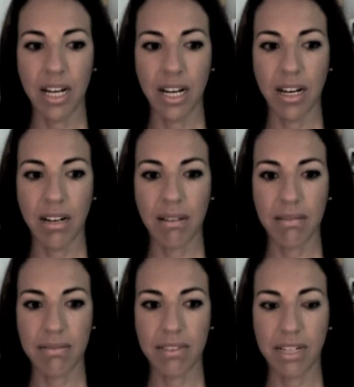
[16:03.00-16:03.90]

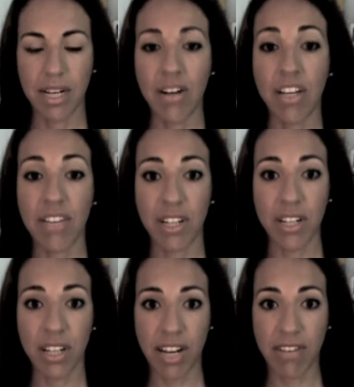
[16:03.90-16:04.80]
I'll give it another
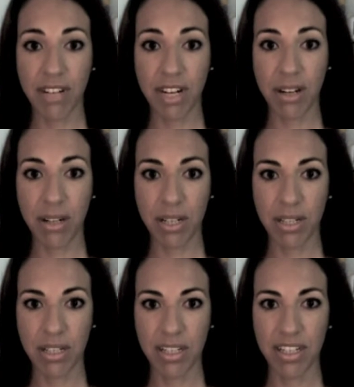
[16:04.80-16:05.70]
half an hour.
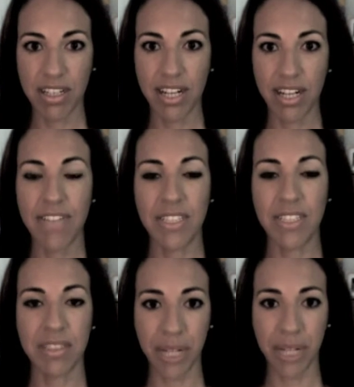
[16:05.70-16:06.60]
And if it doesn't
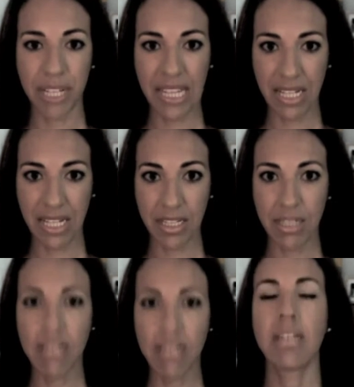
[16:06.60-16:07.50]
break then
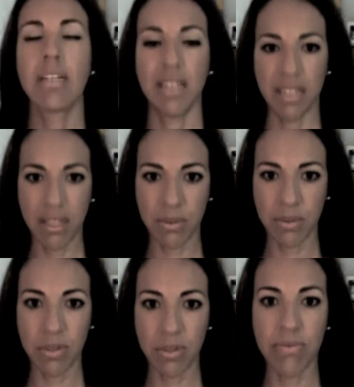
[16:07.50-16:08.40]

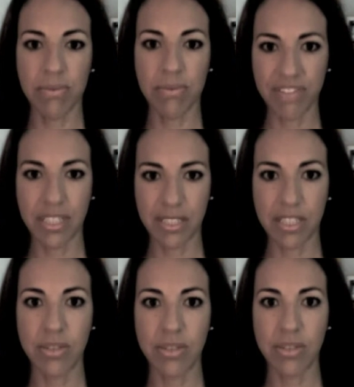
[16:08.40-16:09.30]
we'll revisit the
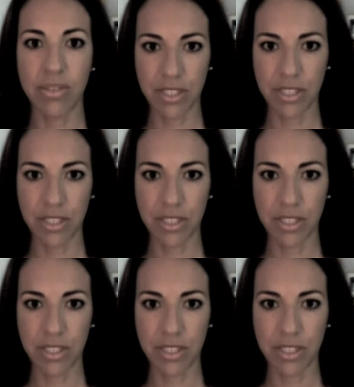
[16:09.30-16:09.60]
situation.